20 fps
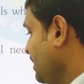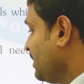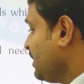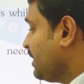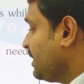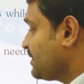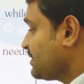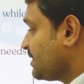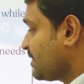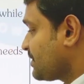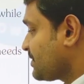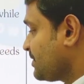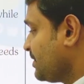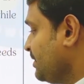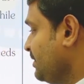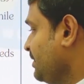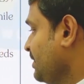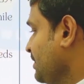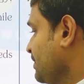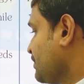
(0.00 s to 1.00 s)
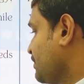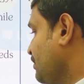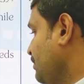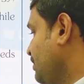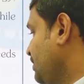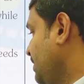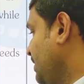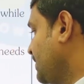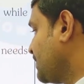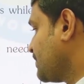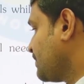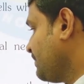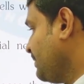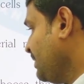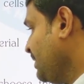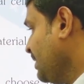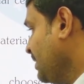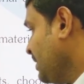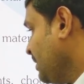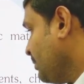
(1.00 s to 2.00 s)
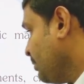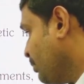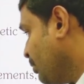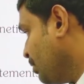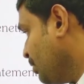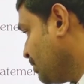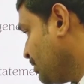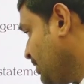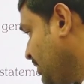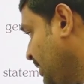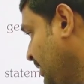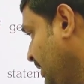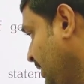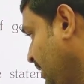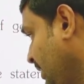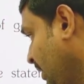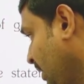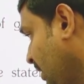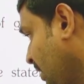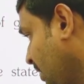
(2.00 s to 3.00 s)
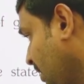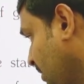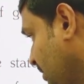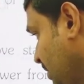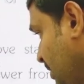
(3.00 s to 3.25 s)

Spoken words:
assertion. So that's why both A and R are the